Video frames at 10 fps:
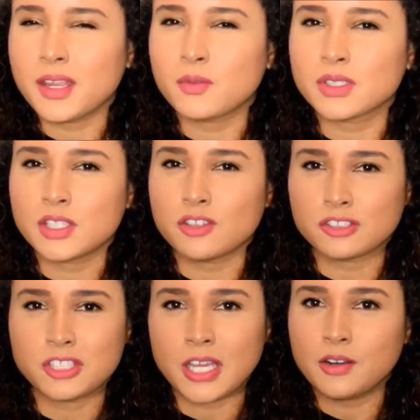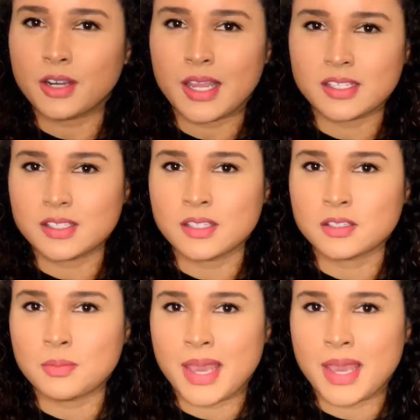it was either Jet or Essence